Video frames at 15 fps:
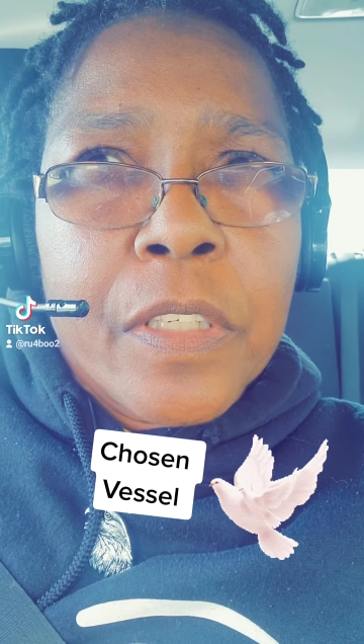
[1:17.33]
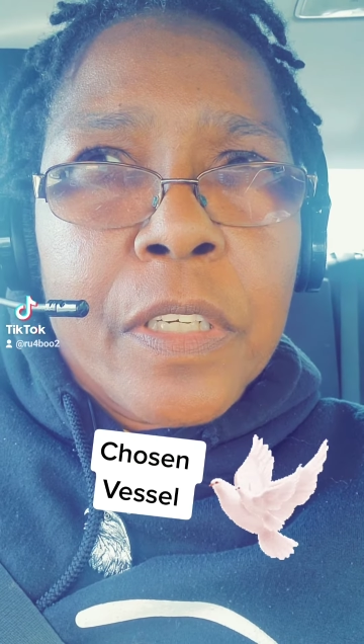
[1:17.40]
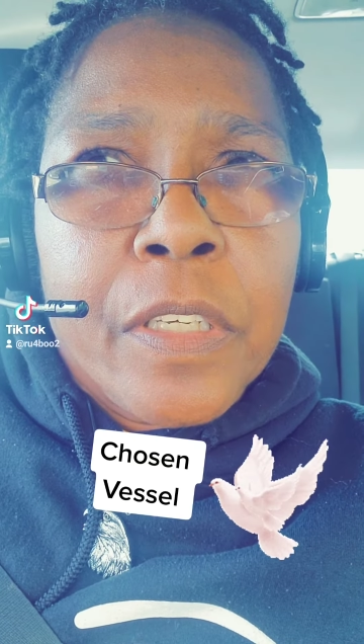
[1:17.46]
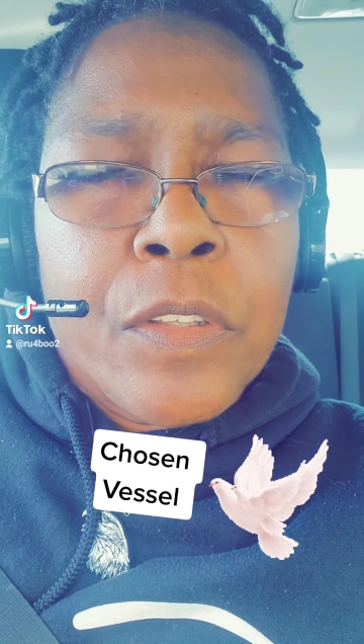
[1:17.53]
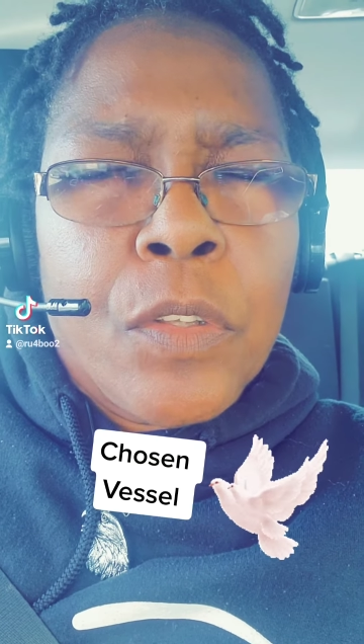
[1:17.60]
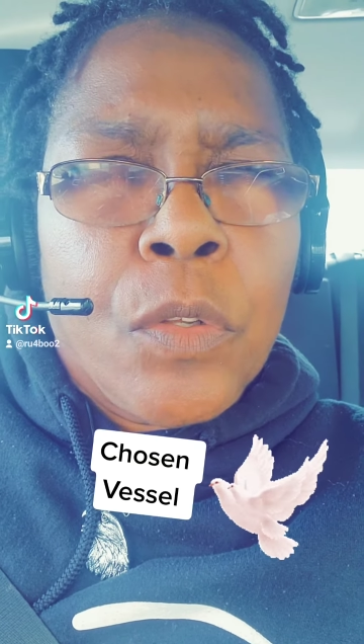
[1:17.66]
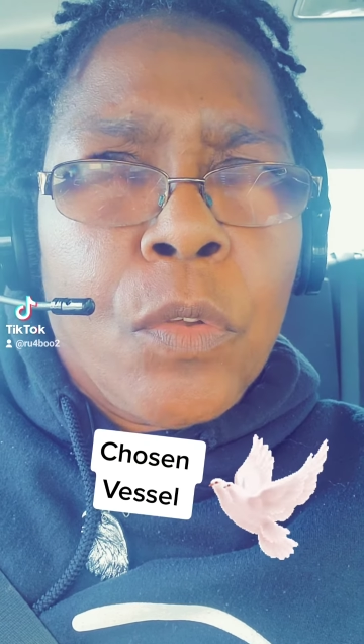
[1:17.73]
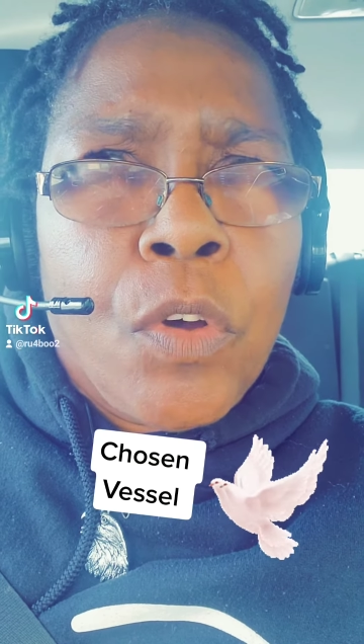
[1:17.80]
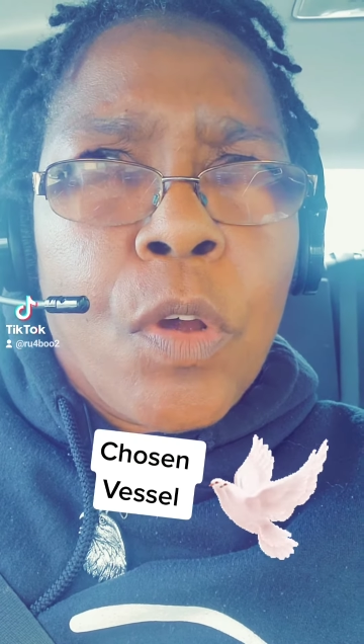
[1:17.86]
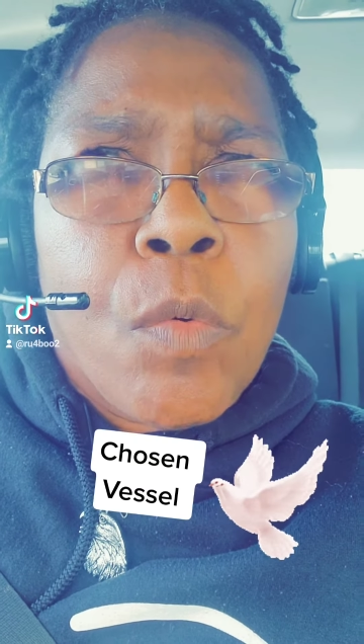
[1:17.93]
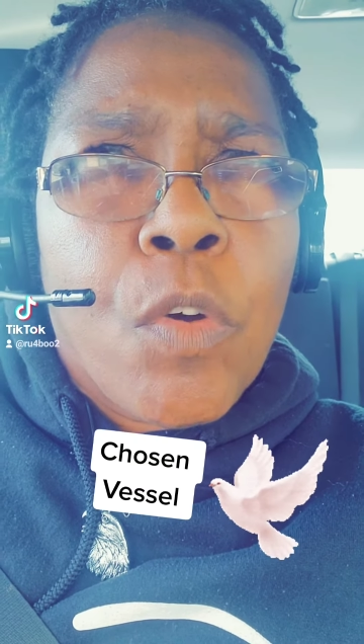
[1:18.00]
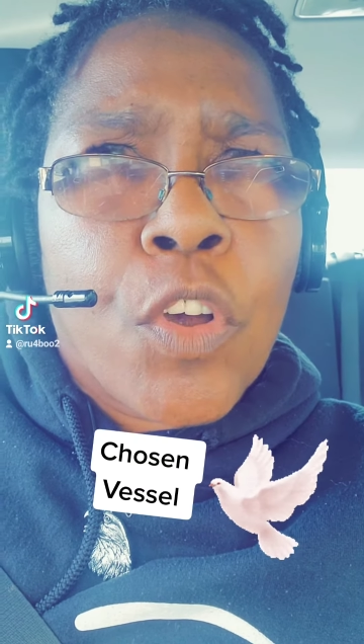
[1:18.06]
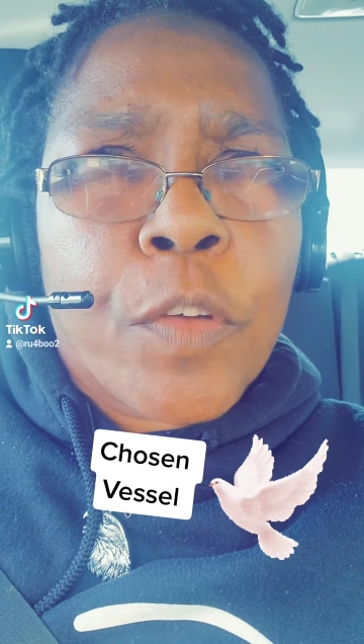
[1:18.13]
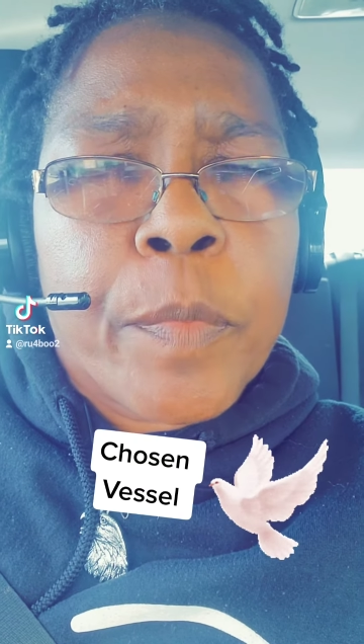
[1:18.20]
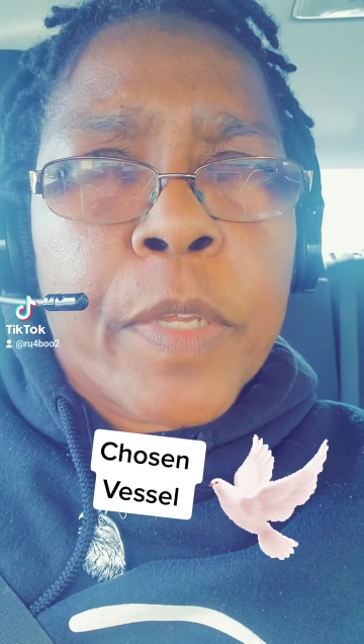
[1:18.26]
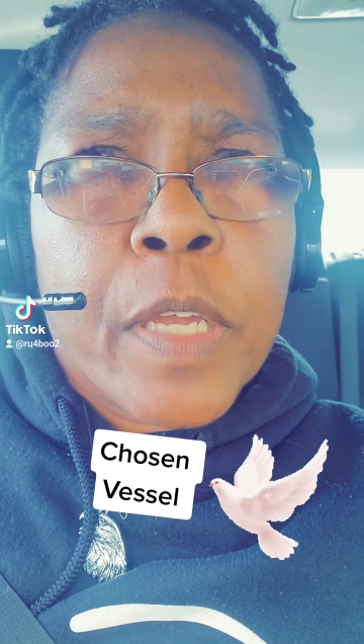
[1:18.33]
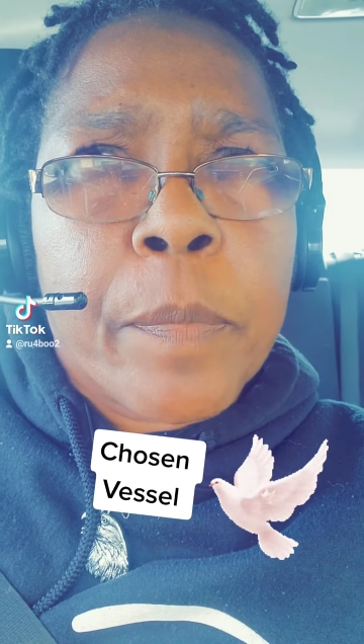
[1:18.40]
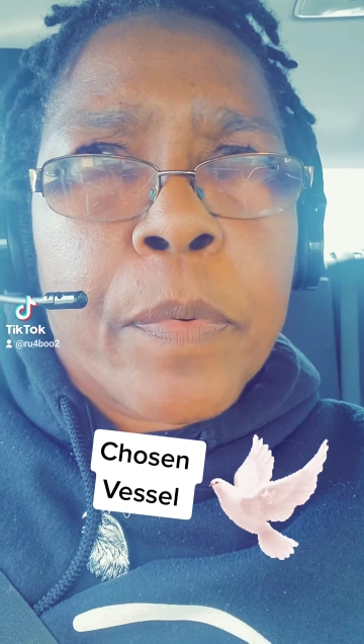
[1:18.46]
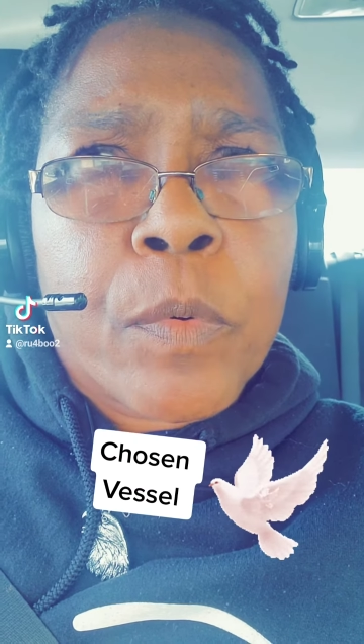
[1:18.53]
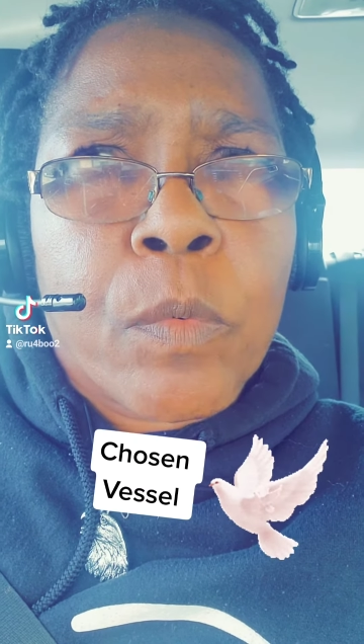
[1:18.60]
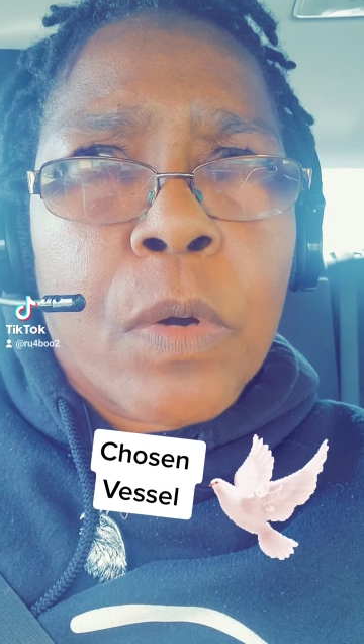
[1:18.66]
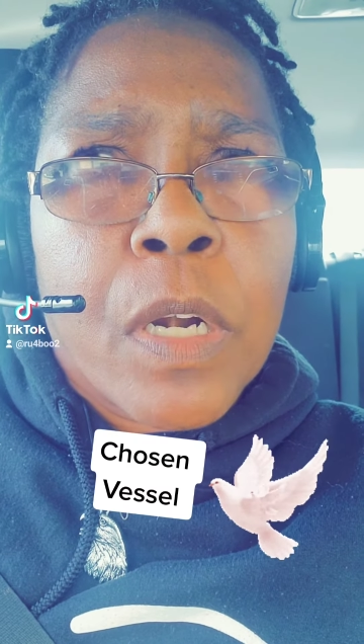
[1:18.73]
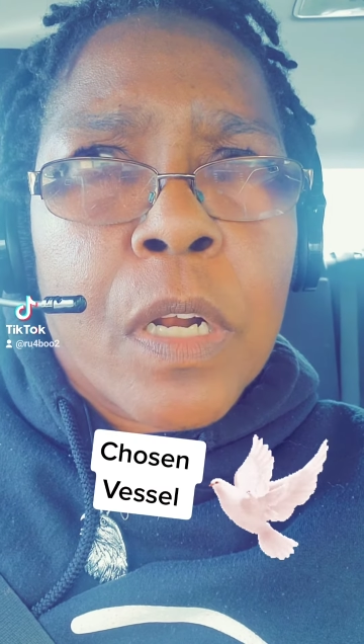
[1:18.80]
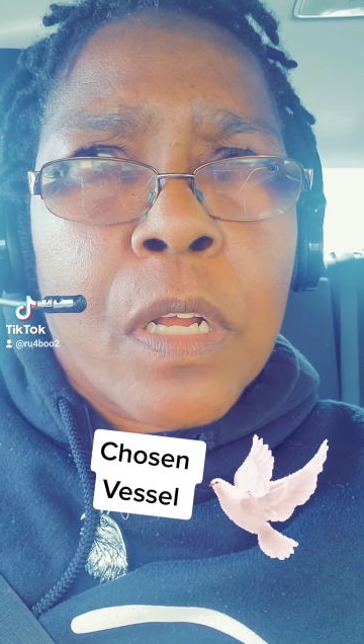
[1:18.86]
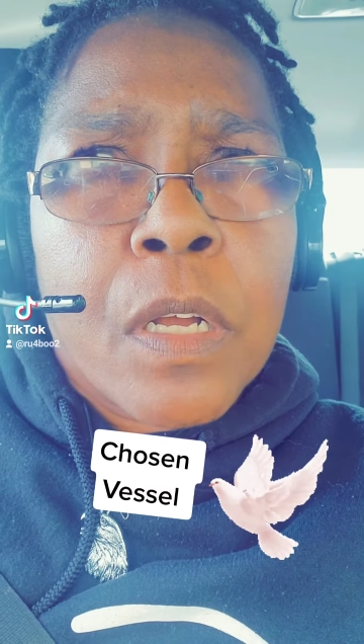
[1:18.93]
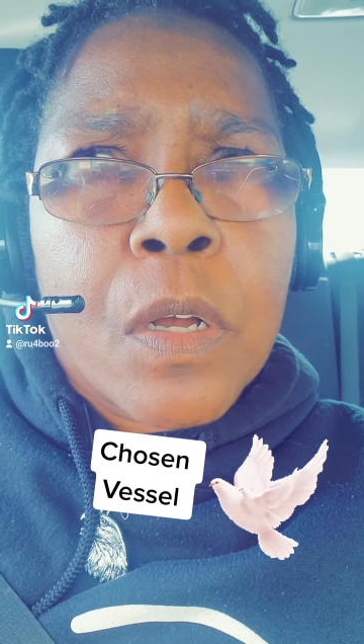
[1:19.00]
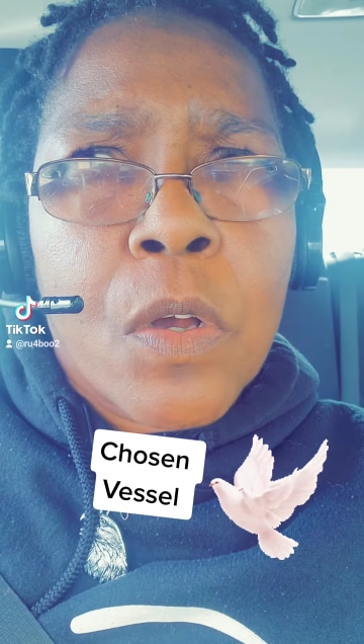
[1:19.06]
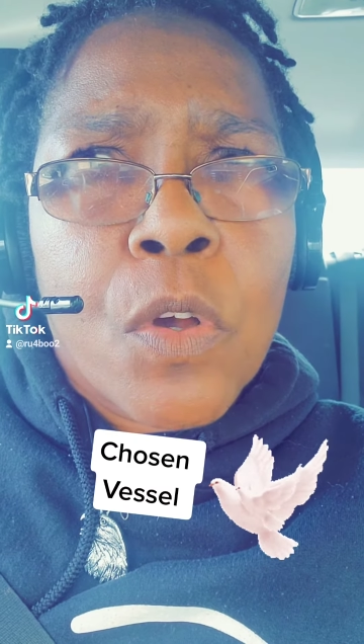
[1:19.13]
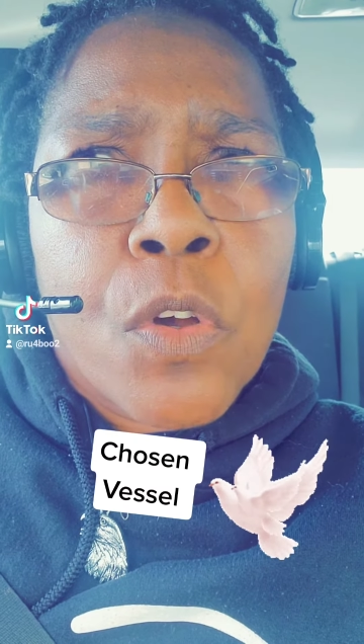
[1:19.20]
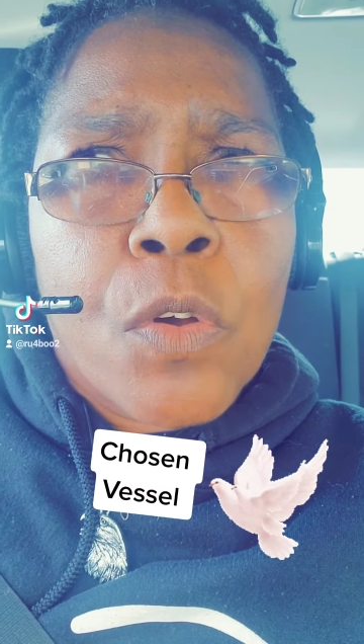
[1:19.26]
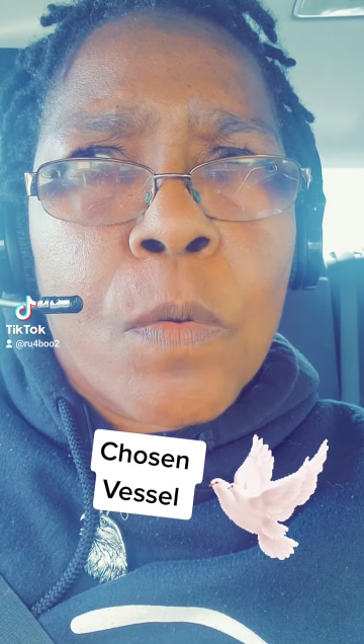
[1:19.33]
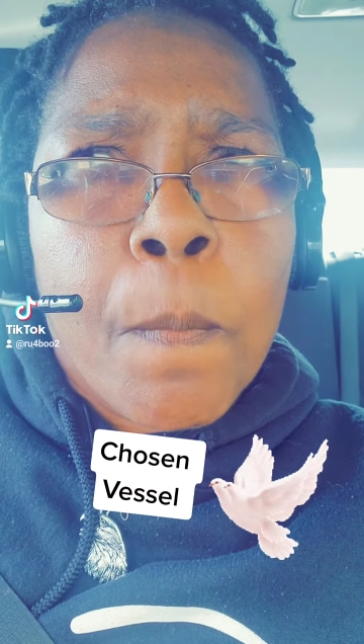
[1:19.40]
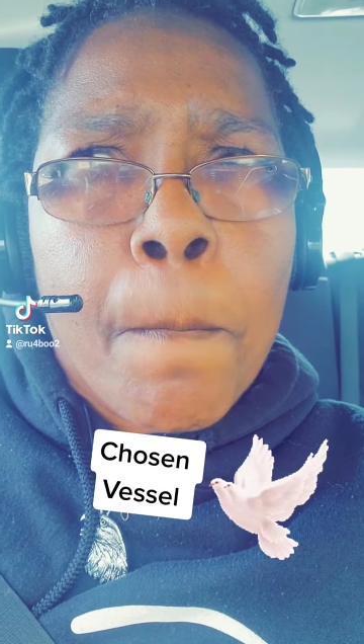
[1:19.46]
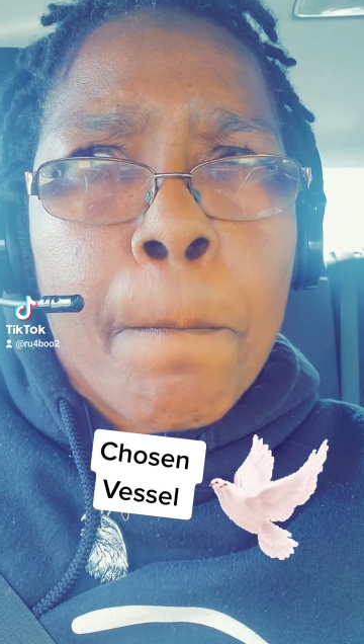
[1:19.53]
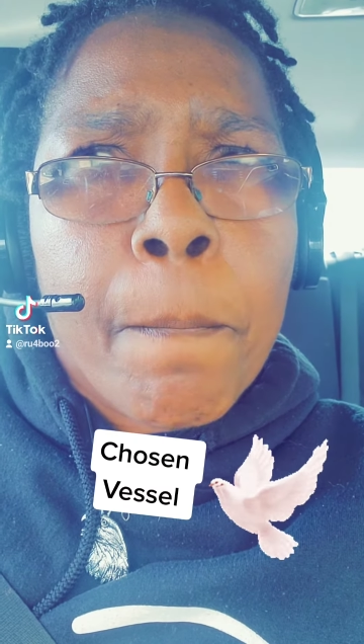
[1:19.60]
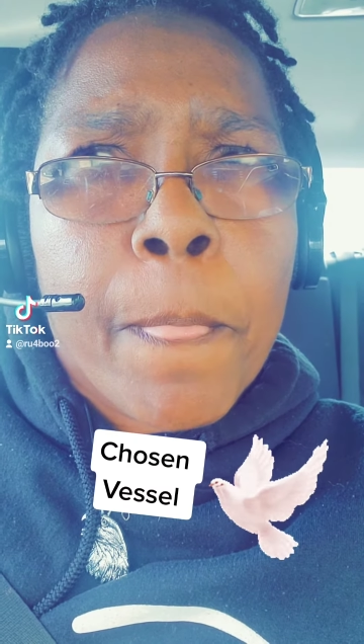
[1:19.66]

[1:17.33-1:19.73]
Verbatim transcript: And the Lord woke me up around,